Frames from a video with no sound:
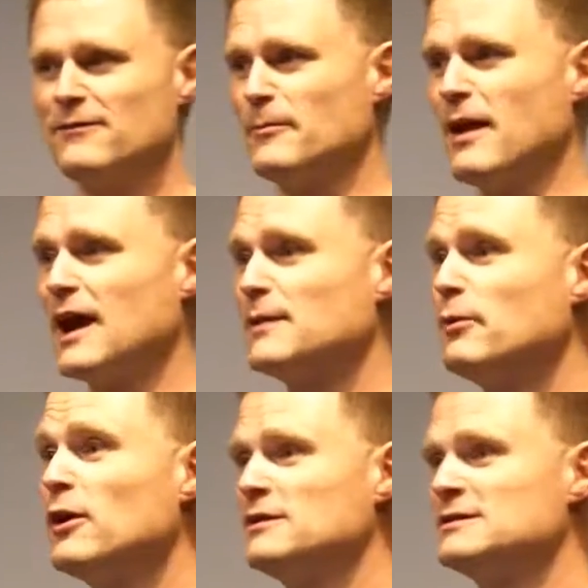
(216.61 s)
from behind a
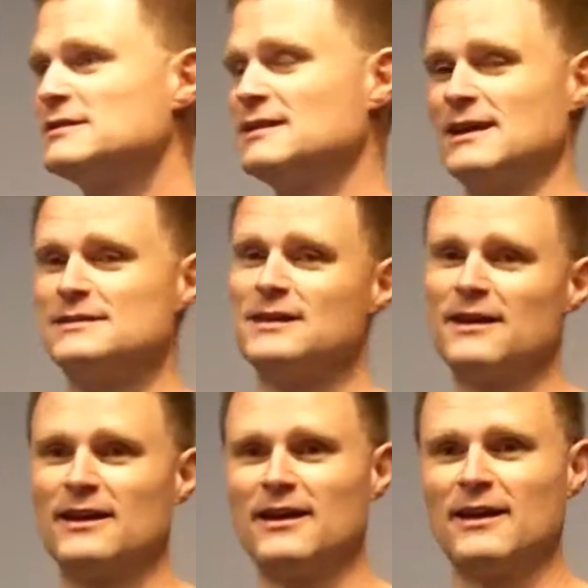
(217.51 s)
bush
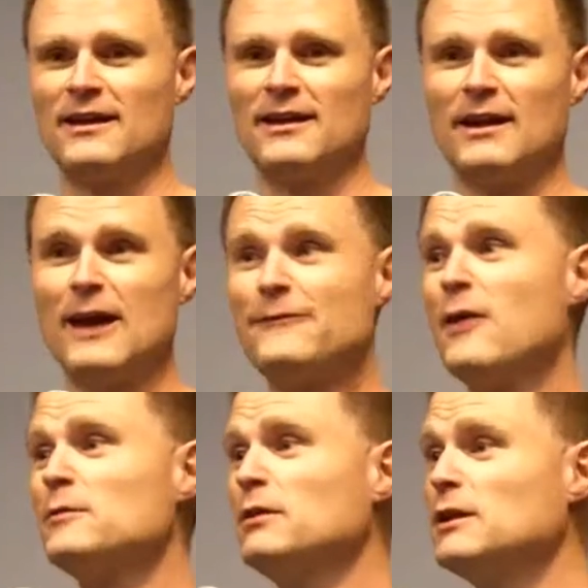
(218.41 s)
says, "I
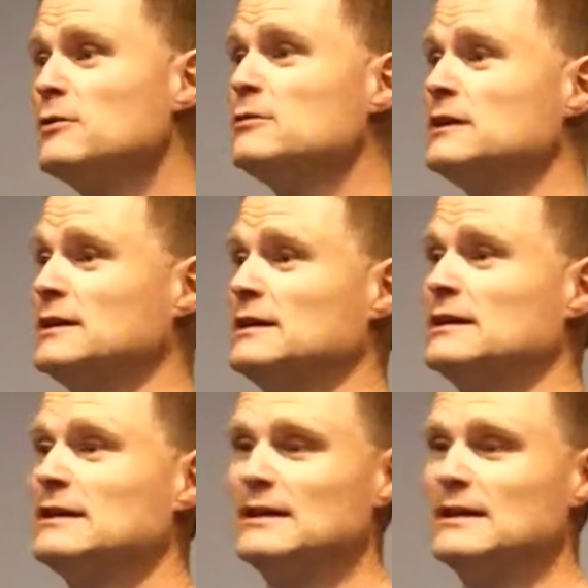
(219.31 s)
found a balloon."